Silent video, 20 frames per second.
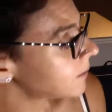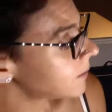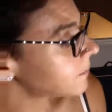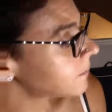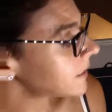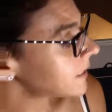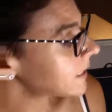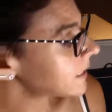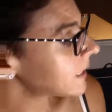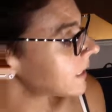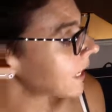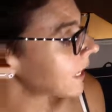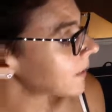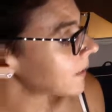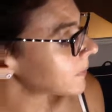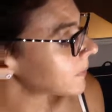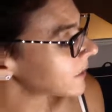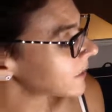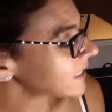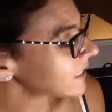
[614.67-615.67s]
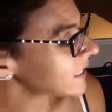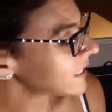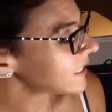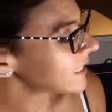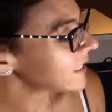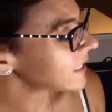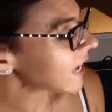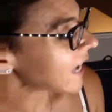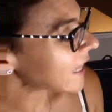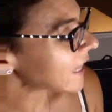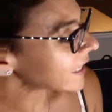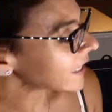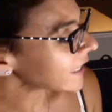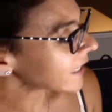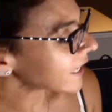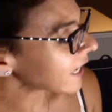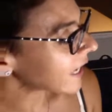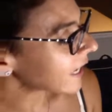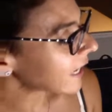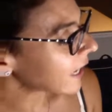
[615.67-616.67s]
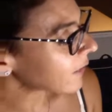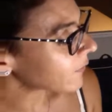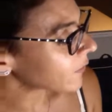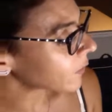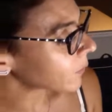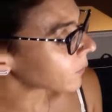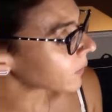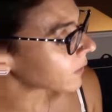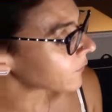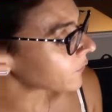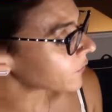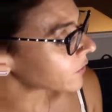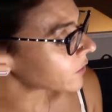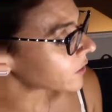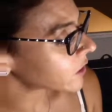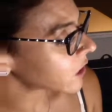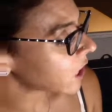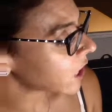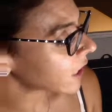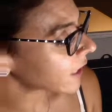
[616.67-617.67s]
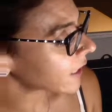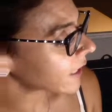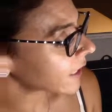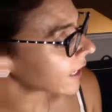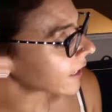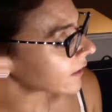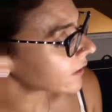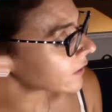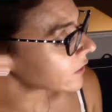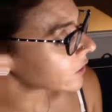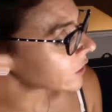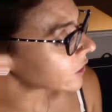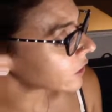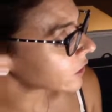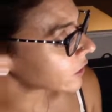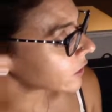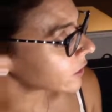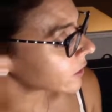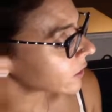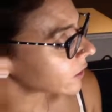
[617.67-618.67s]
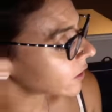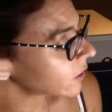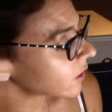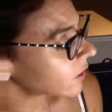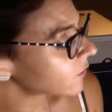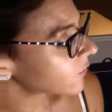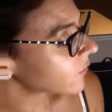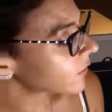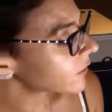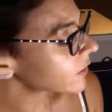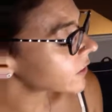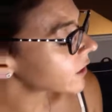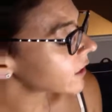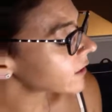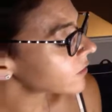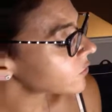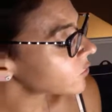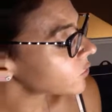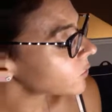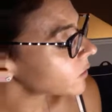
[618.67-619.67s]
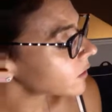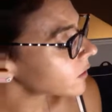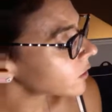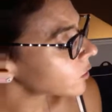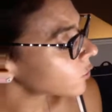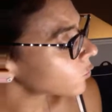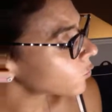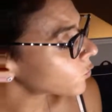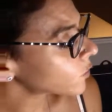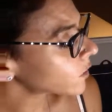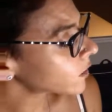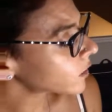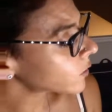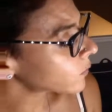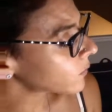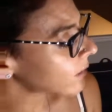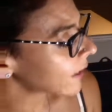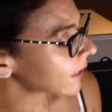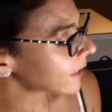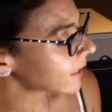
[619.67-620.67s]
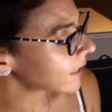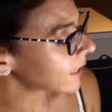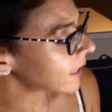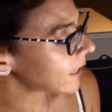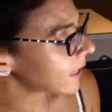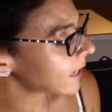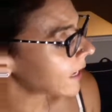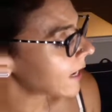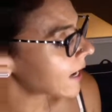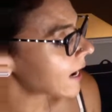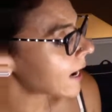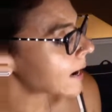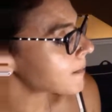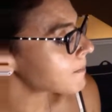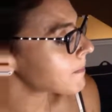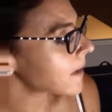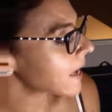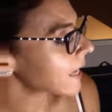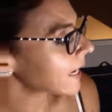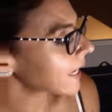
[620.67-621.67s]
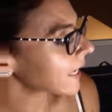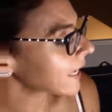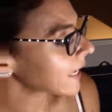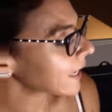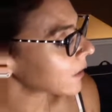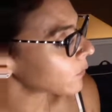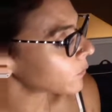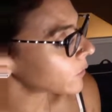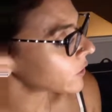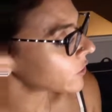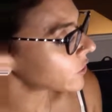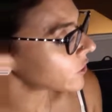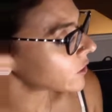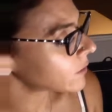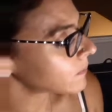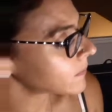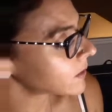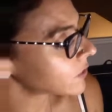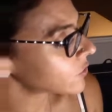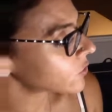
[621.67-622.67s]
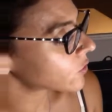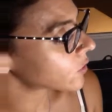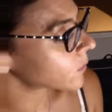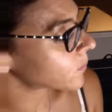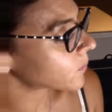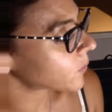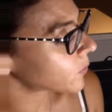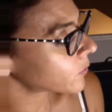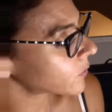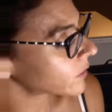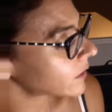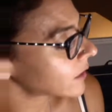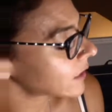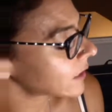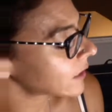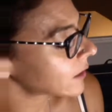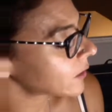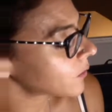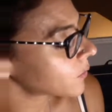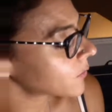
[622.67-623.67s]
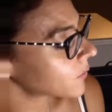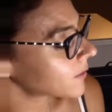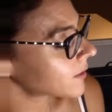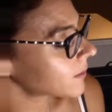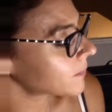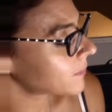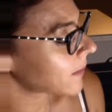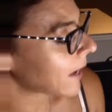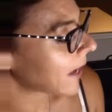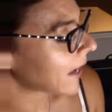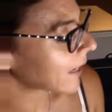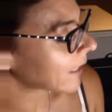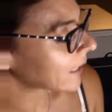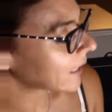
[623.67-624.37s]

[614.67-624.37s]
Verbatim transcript: Miss Gable is yelling at everyone for talking out of turn, for not doing their work right. America wishes Mr. Aponte was back.